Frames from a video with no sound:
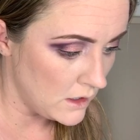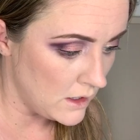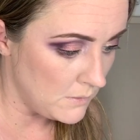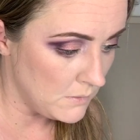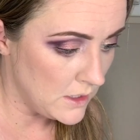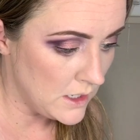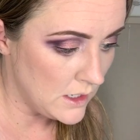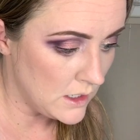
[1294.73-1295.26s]
I'm
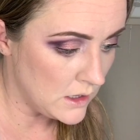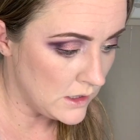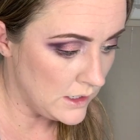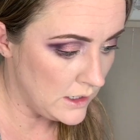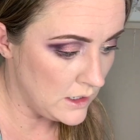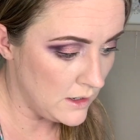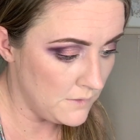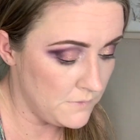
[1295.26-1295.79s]
gonna
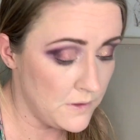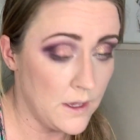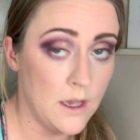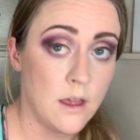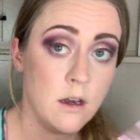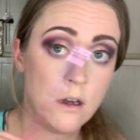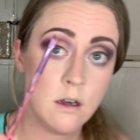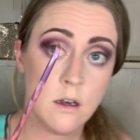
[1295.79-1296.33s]
clean off
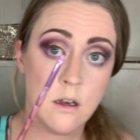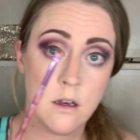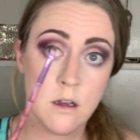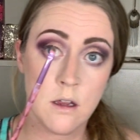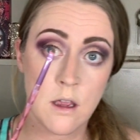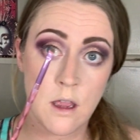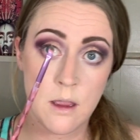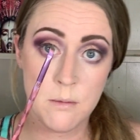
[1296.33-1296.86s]
that
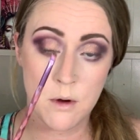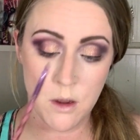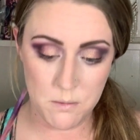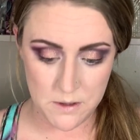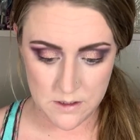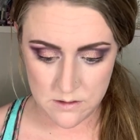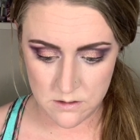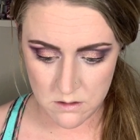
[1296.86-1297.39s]
eyebrow
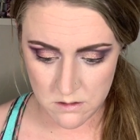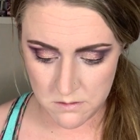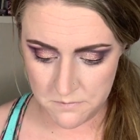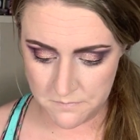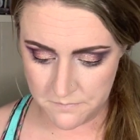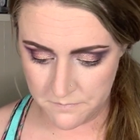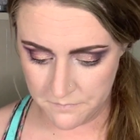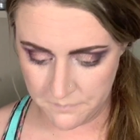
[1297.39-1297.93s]
pencil
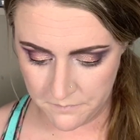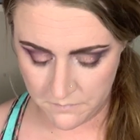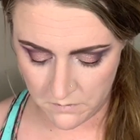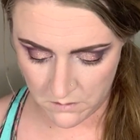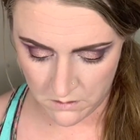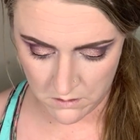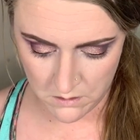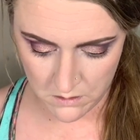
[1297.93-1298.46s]
a
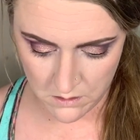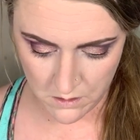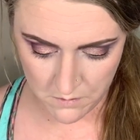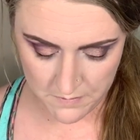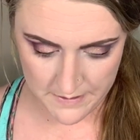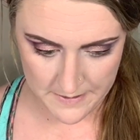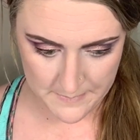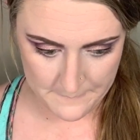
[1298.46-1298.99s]
little
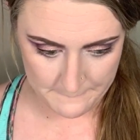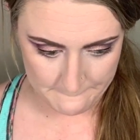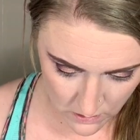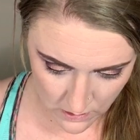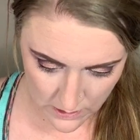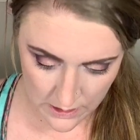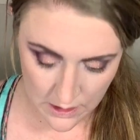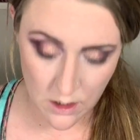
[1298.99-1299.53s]
bit,
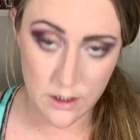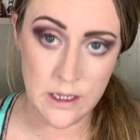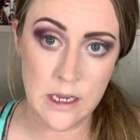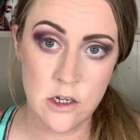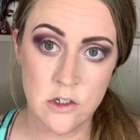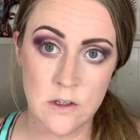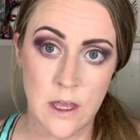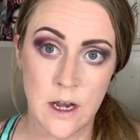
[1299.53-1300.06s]
and on
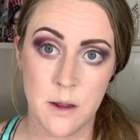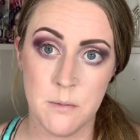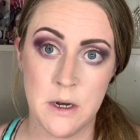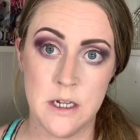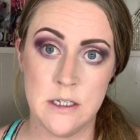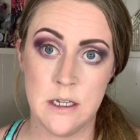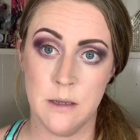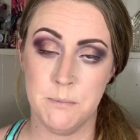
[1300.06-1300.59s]
each side I'm gonna
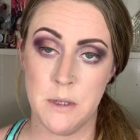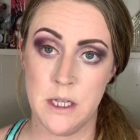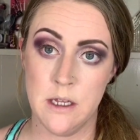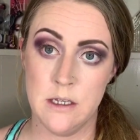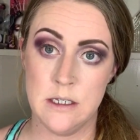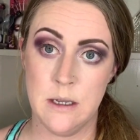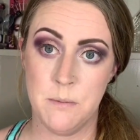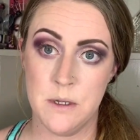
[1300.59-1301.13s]

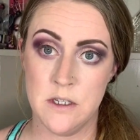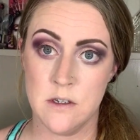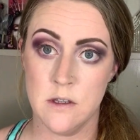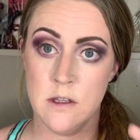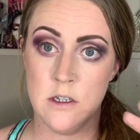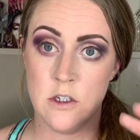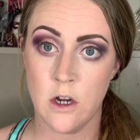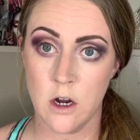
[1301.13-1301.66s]
dip into
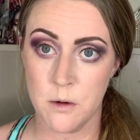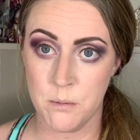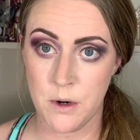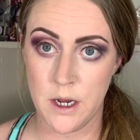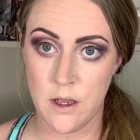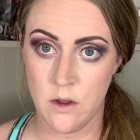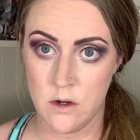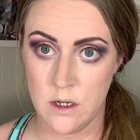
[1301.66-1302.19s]
the dark
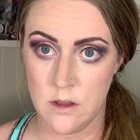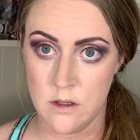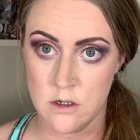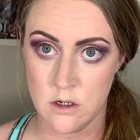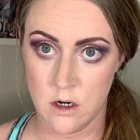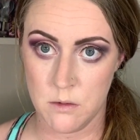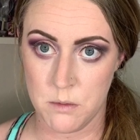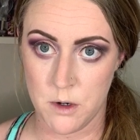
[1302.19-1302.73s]
brown and the
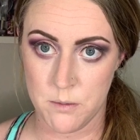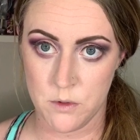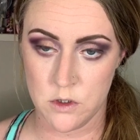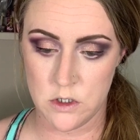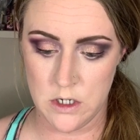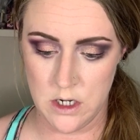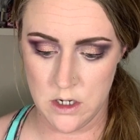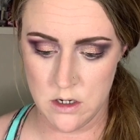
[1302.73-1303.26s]
dark purple
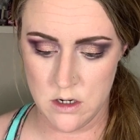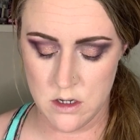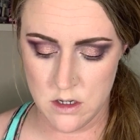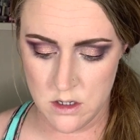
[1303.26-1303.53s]
shade.